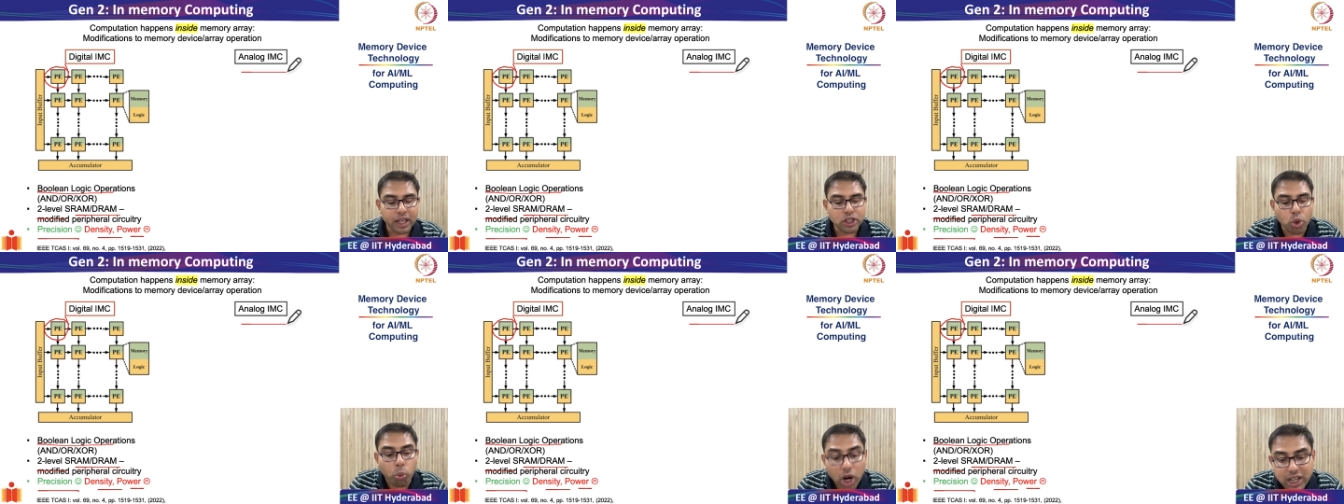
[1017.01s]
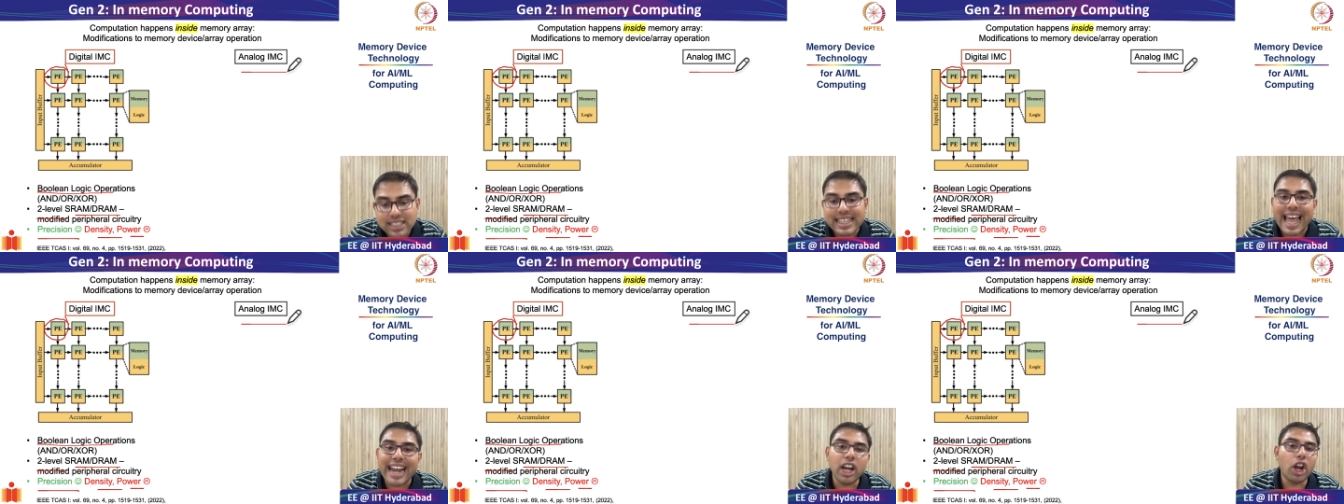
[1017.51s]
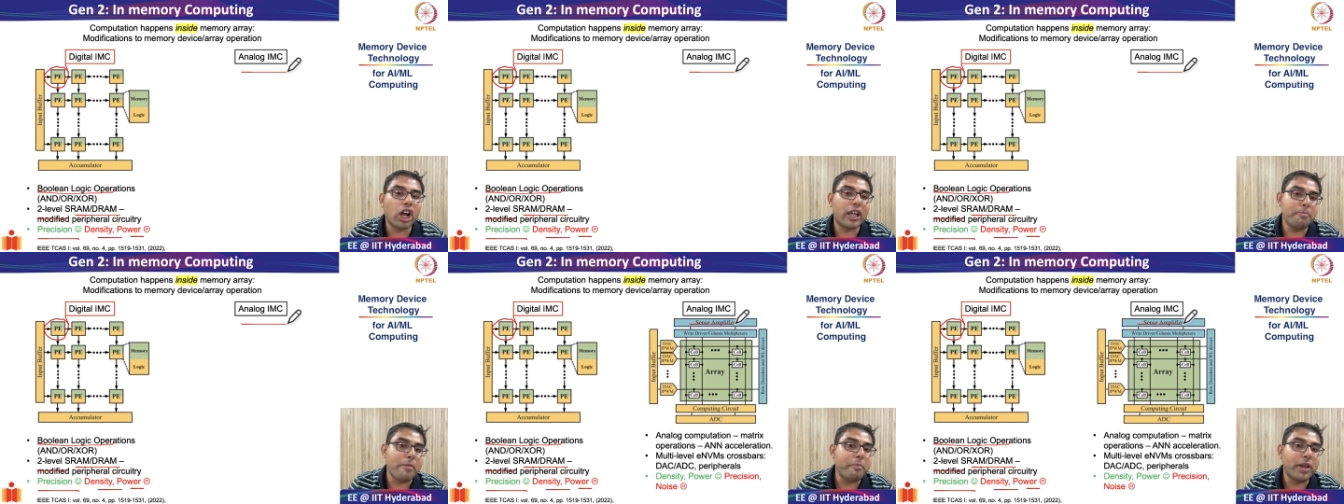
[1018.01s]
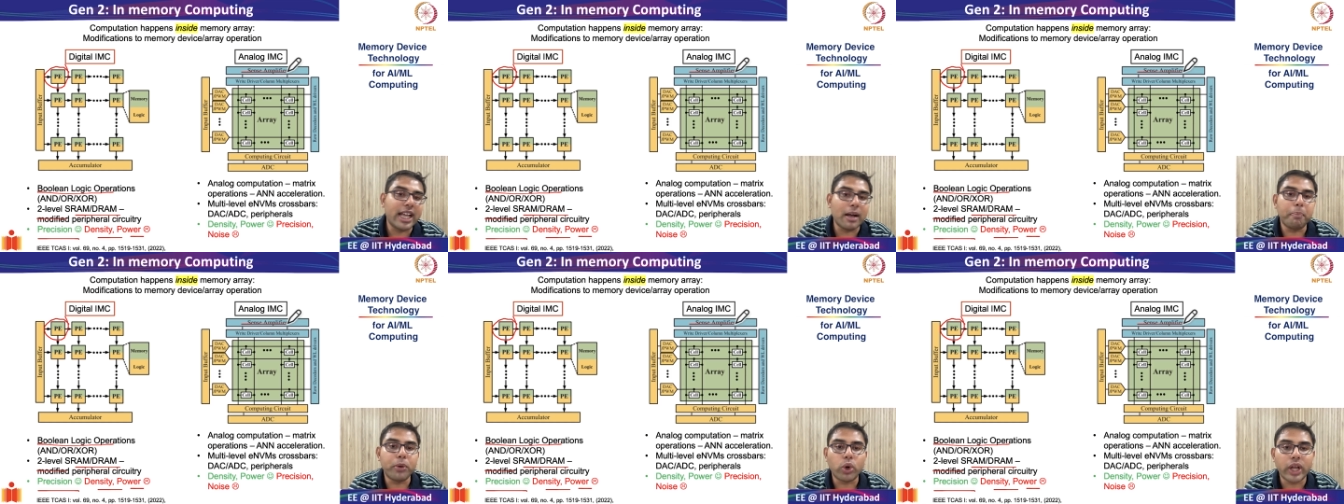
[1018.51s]
So what is analog in-memory
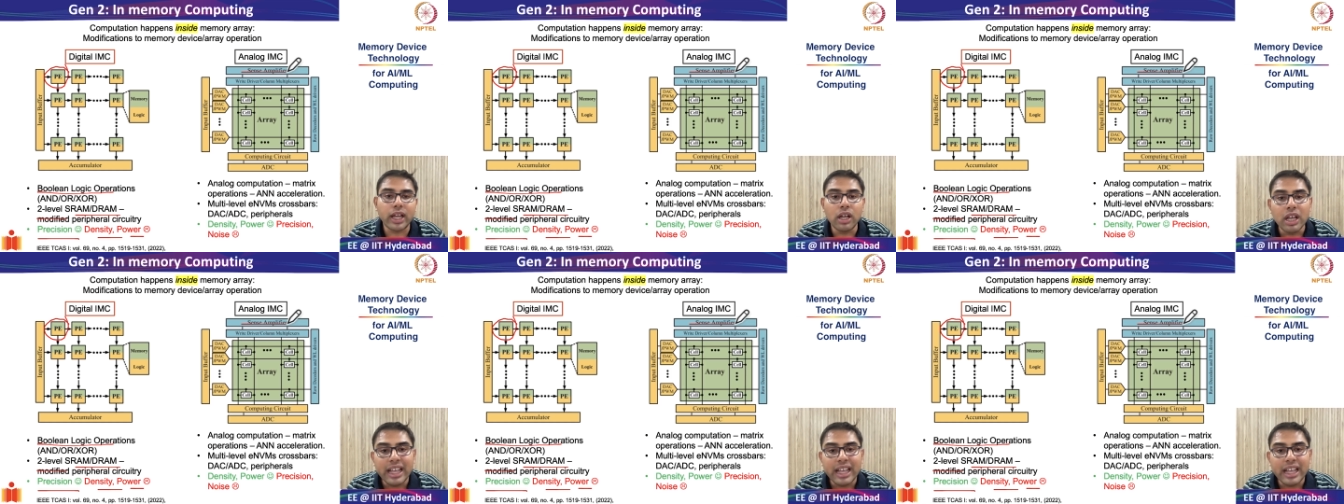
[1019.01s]
computing?